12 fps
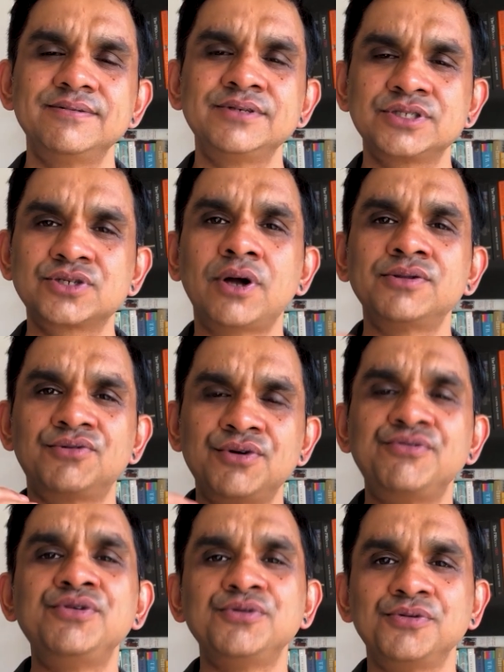which is called the
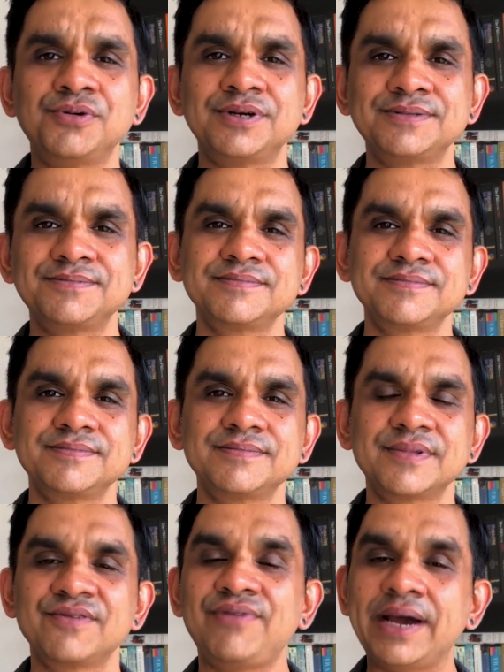review.
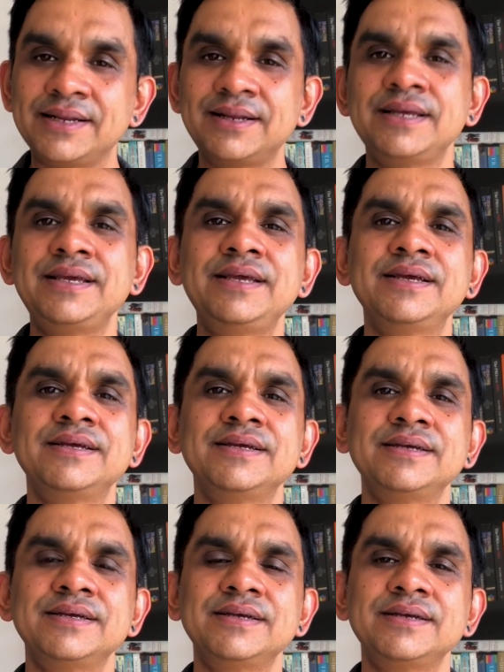Finally,
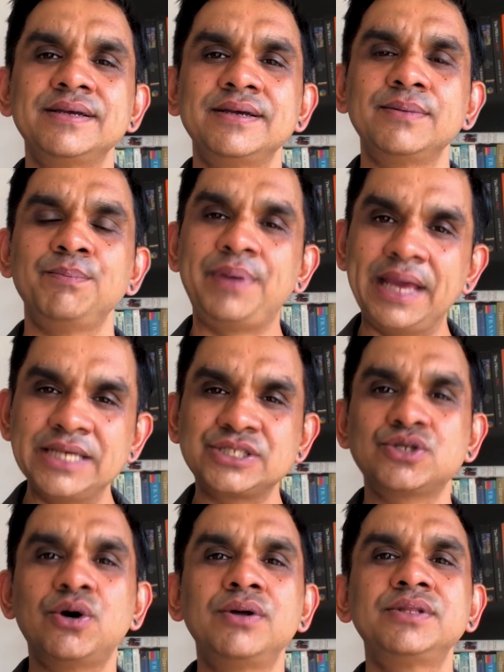
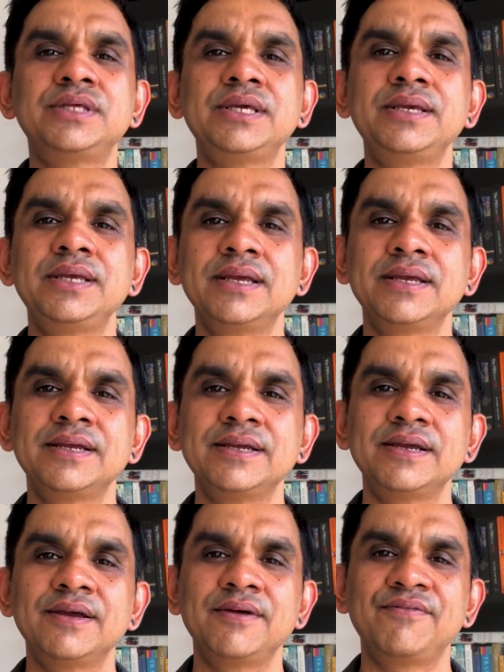based on the
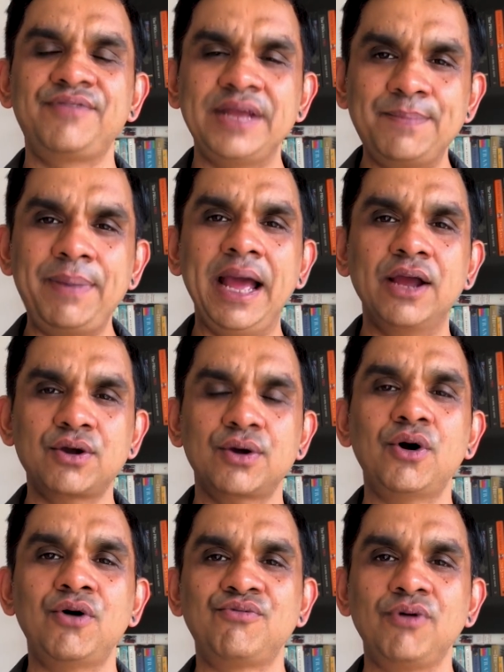feedback
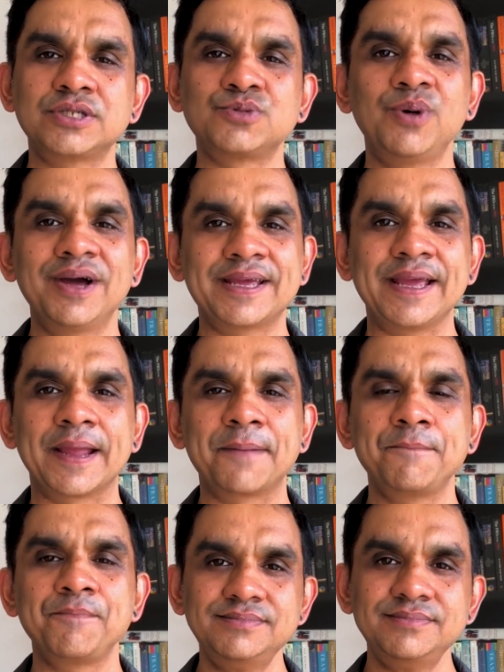of what's
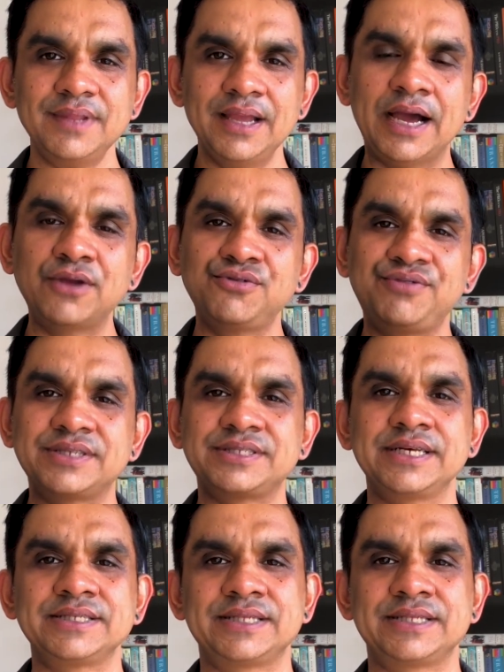working, are you fixing